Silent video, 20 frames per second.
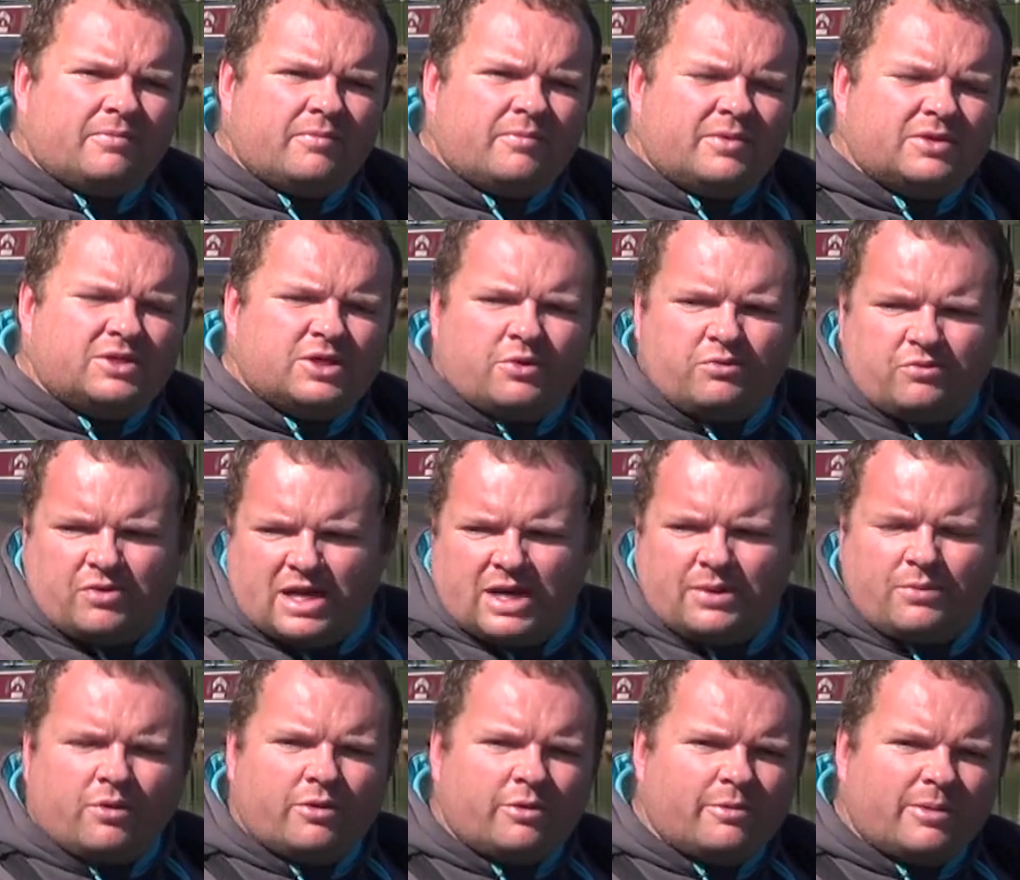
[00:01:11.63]
we don't
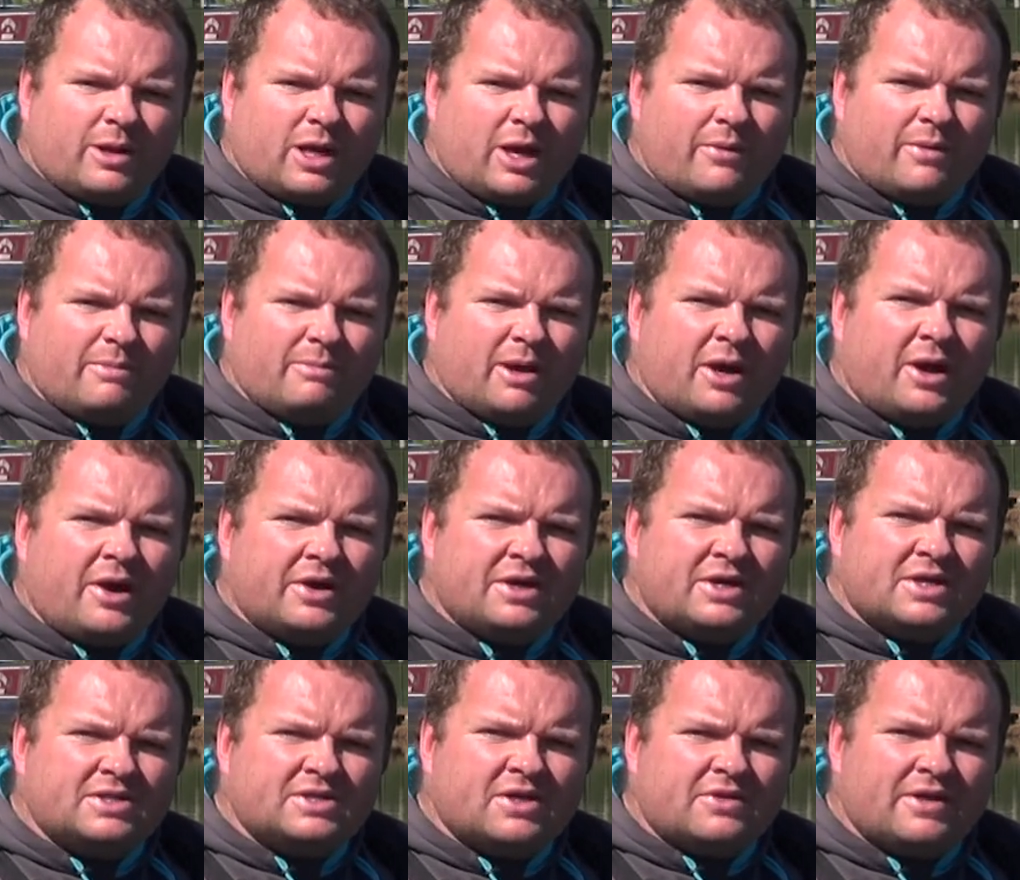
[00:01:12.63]
really want to be going
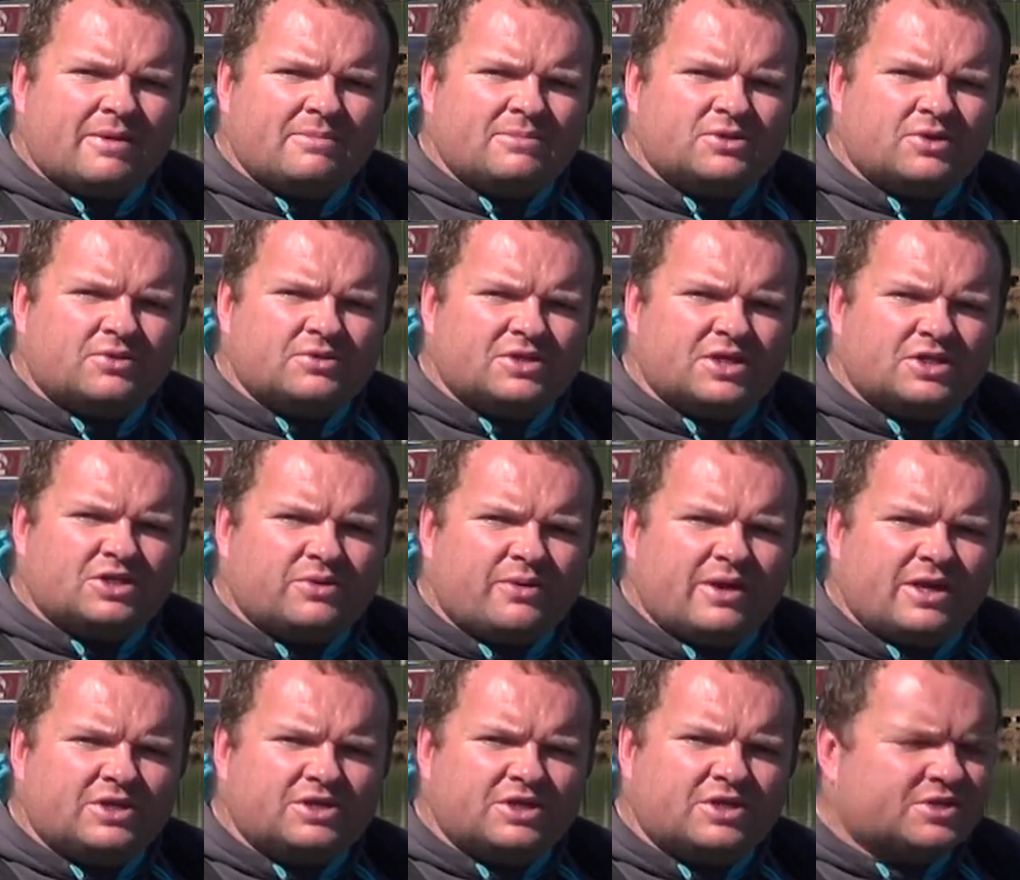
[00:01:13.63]
behind us on them sort of
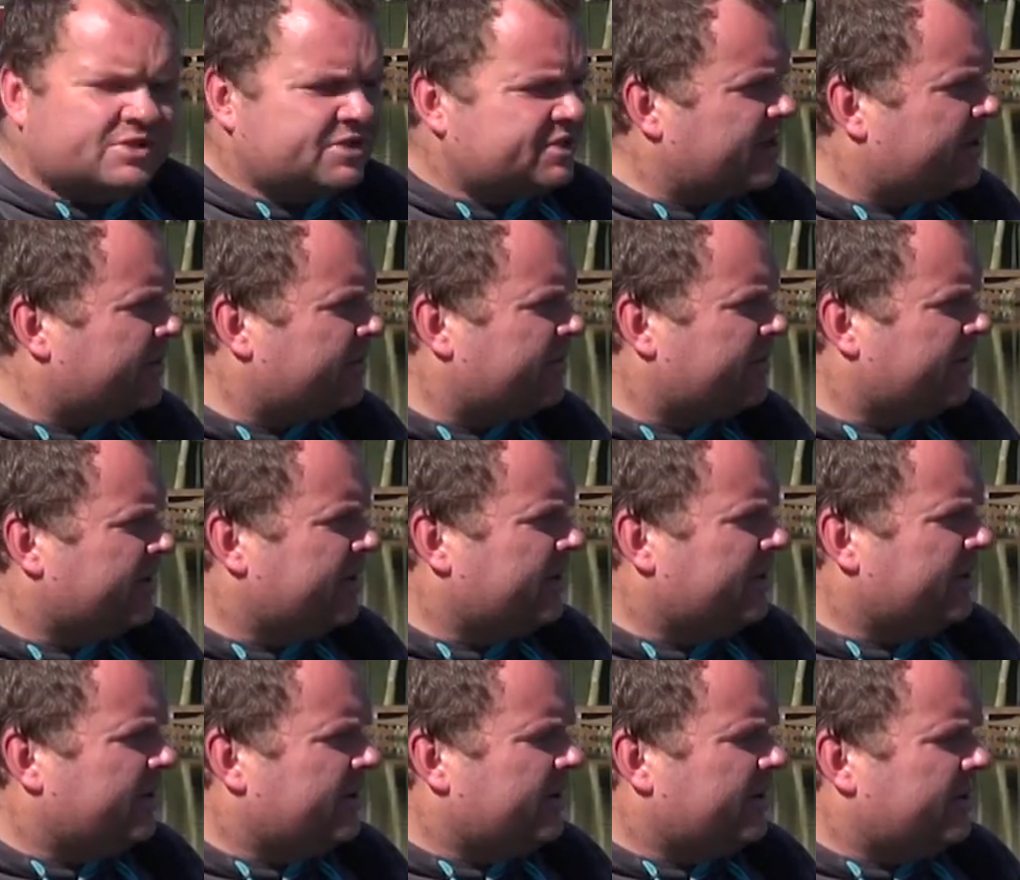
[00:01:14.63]
situations. So
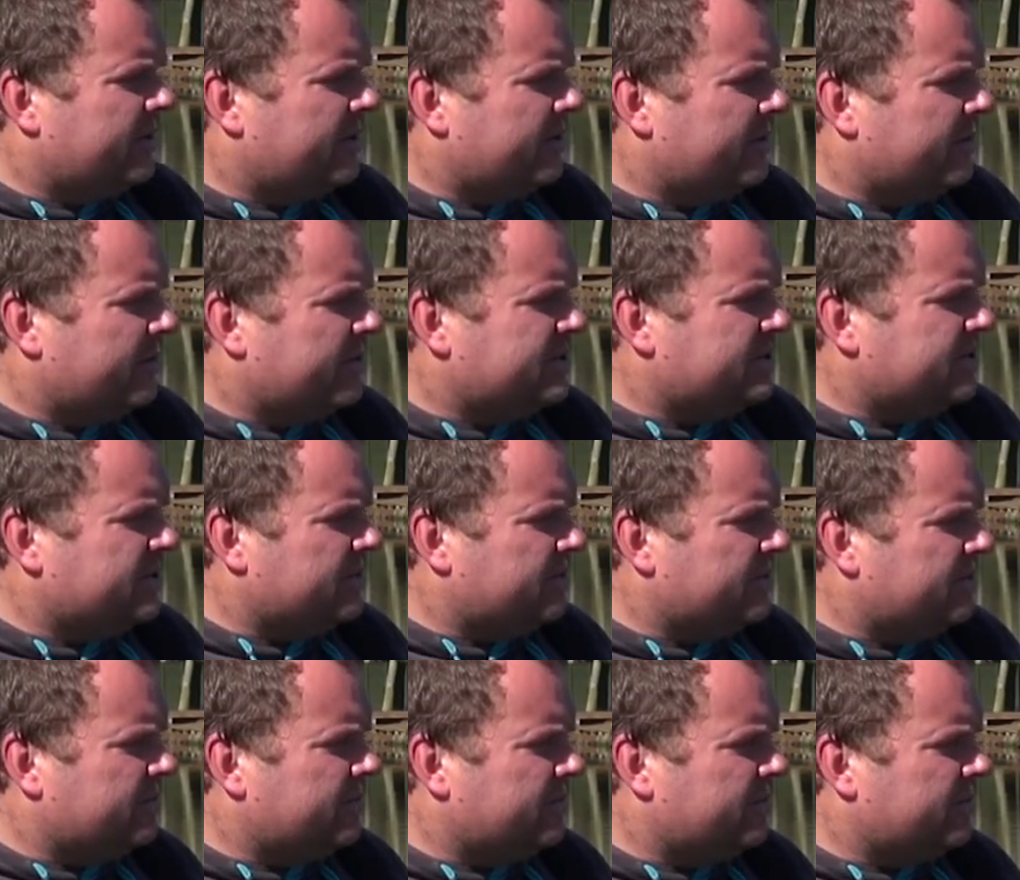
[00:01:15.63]
we do